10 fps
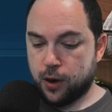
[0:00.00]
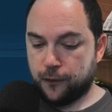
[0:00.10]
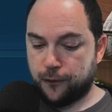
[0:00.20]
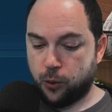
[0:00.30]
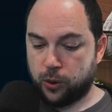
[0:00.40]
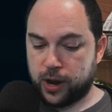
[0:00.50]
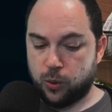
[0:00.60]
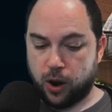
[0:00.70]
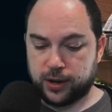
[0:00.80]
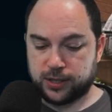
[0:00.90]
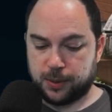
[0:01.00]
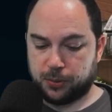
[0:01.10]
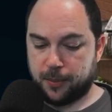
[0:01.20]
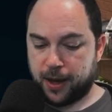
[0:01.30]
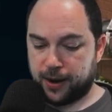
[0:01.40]
41
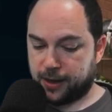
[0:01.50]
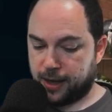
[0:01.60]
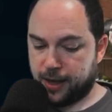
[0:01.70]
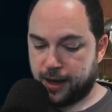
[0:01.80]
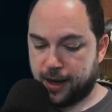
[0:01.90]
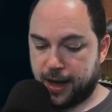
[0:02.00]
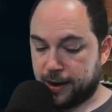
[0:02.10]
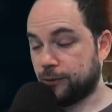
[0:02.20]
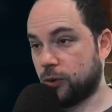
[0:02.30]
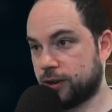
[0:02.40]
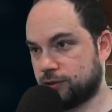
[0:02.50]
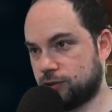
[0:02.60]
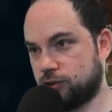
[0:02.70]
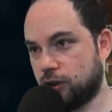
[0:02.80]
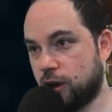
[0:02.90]
diplomatic envoys.
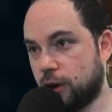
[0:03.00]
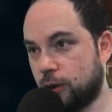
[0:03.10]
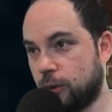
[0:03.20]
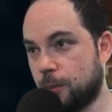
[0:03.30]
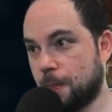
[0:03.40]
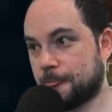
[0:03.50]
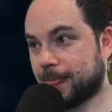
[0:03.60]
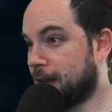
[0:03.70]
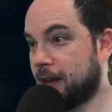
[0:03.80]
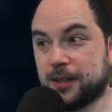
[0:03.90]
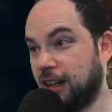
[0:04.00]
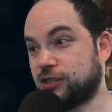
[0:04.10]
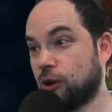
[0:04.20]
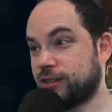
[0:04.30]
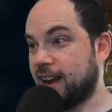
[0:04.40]
So let's
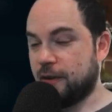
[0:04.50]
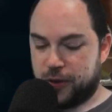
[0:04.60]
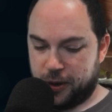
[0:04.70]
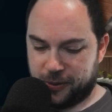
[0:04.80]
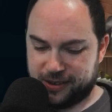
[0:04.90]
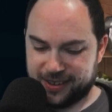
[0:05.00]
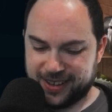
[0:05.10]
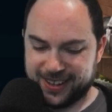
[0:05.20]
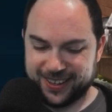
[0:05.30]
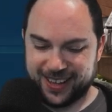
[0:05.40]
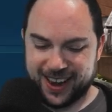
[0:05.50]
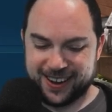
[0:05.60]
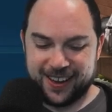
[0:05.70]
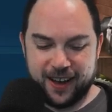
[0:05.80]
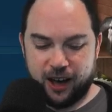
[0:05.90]
go send a few.
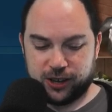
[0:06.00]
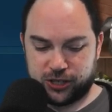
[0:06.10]
And I'll